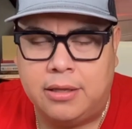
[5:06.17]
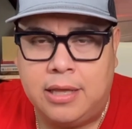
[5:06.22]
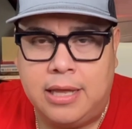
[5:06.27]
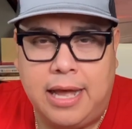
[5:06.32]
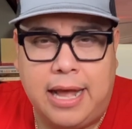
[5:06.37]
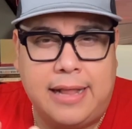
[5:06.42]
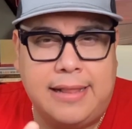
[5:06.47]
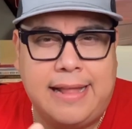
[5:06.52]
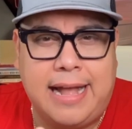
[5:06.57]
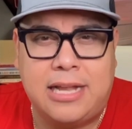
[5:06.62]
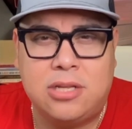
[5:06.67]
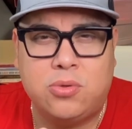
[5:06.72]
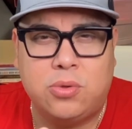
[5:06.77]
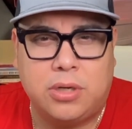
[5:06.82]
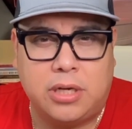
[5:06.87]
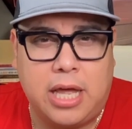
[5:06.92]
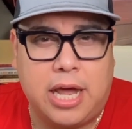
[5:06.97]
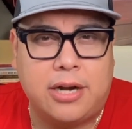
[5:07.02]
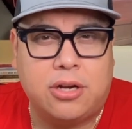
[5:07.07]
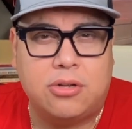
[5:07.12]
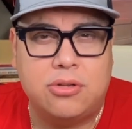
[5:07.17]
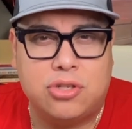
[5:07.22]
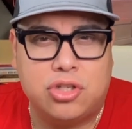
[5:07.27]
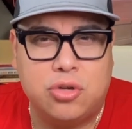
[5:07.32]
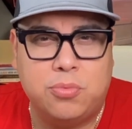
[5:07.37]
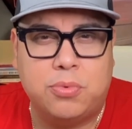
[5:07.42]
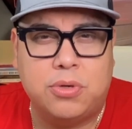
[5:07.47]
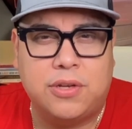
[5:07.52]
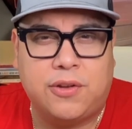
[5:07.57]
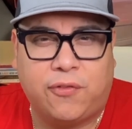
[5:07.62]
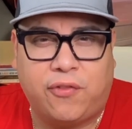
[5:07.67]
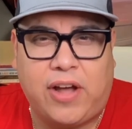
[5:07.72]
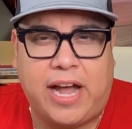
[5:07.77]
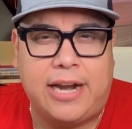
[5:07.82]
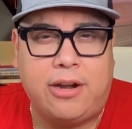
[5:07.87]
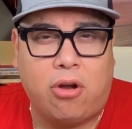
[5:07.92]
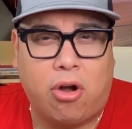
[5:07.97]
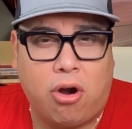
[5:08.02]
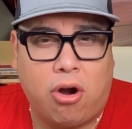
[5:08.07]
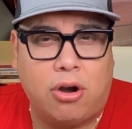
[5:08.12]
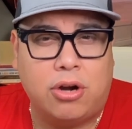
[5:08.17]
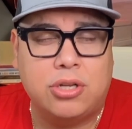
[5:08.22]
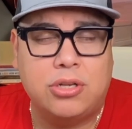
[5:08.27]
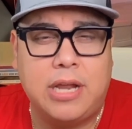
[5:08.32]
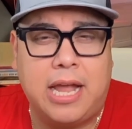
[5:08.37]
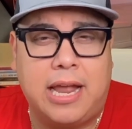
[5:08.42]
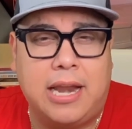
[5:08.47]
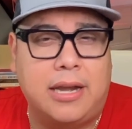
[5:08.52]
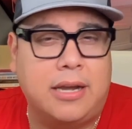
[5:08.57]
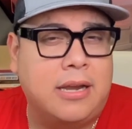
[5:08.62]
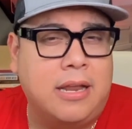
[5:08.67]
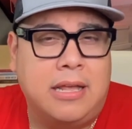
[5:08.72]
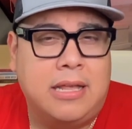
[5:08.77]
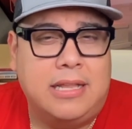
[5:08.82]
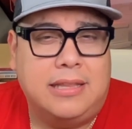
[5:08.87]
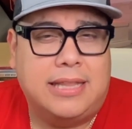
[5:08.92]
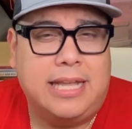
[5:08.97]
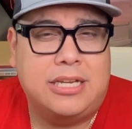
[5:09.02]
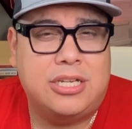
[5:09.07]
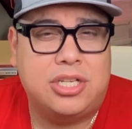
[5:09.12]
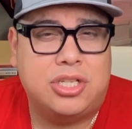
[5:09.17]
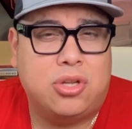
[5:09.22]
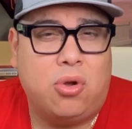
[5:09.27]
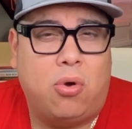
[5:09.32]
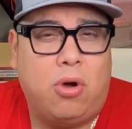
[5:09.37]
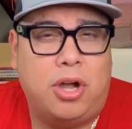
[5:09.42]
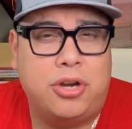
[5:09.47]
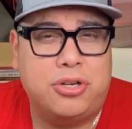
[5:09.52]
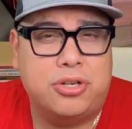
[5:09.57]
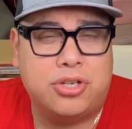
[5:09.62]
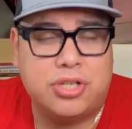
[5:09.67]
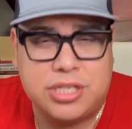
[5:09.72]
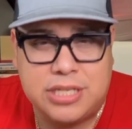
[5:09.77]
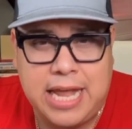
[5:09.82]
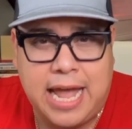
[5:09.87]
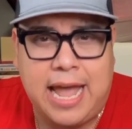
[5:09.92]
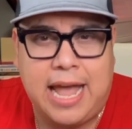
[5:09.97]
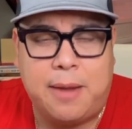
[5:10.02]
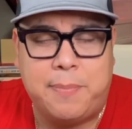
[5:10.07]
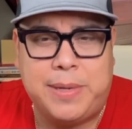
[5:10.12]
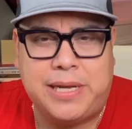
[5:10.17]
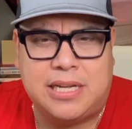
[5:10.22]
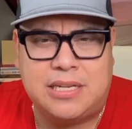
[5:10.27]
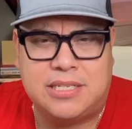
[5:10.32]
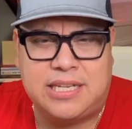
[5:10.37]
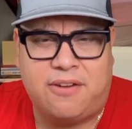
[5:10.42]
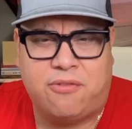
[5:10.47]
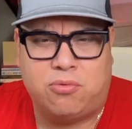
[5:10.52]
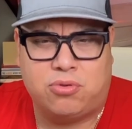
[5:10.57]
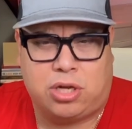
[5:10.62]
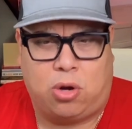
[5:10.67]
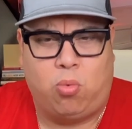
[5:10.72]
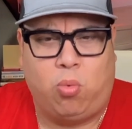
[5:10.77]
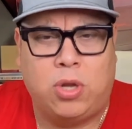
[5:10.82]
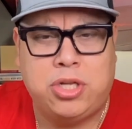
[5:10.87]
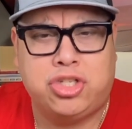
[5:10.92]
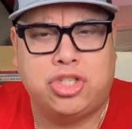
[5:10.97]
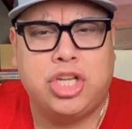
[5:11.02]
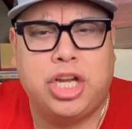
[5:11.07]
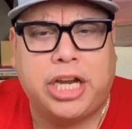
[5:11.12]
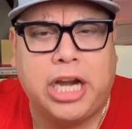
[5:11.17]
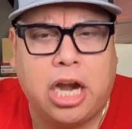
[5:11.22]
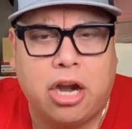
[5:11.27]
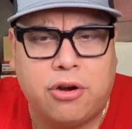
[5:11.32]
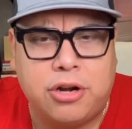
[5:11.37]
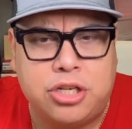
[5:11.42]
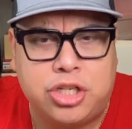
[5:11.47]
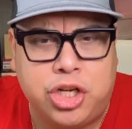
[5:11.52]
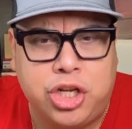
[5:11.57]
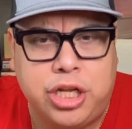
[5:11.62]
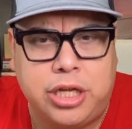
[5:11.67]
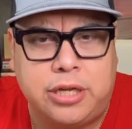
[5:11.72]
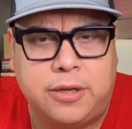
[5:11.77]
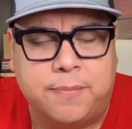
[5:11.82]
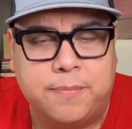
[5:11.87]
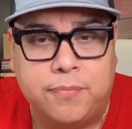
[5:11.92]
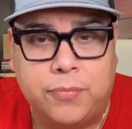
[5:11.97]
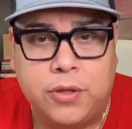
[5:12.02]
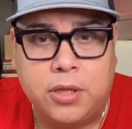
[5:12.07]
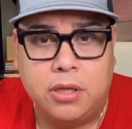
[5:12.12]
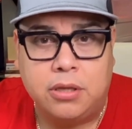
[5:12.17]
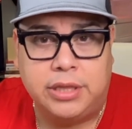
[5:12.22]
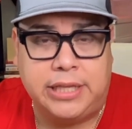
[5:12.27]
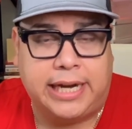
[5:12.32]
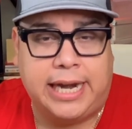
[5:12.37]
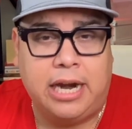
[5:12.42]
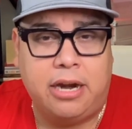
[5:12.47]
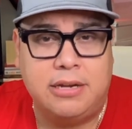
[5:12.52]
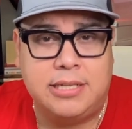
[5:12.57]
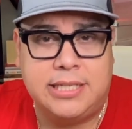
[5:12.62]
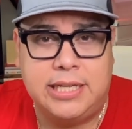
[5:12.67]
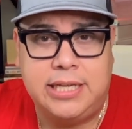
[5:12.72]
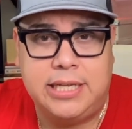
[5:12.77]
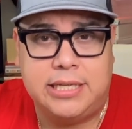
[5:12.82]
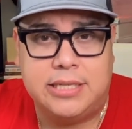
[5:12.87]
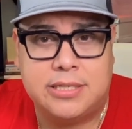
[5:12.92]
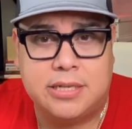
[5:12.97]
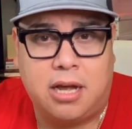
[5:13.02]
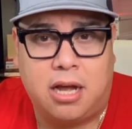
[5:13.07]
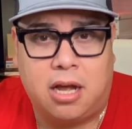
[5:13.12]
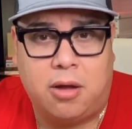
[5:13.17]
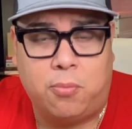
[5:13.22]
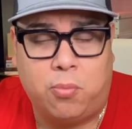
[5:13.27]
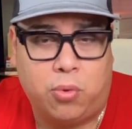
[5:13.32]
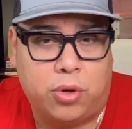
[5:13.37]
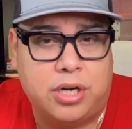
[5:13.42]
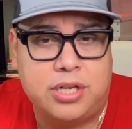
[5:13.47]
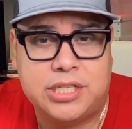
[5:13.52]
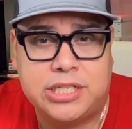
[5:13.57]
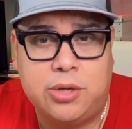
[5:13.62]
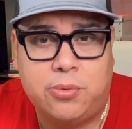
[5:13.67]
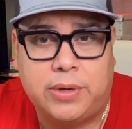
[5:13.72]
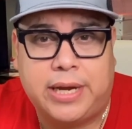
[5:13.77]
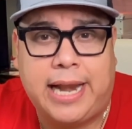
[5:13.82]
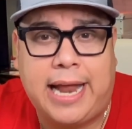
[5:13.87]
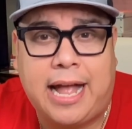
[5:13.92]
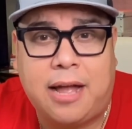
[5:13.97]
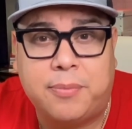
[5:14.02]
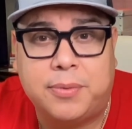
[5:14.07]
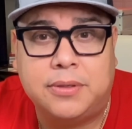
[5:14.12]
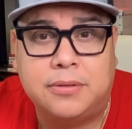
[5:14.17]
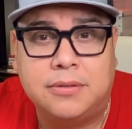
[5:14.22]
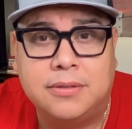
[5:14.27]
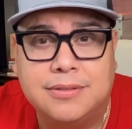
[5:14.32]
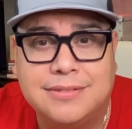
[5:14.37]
And that's what a lot of consumers find hard, and they just don't understand, because everyone's like, what's the guarantee? The guarantee is um, we're gonna see what can happen.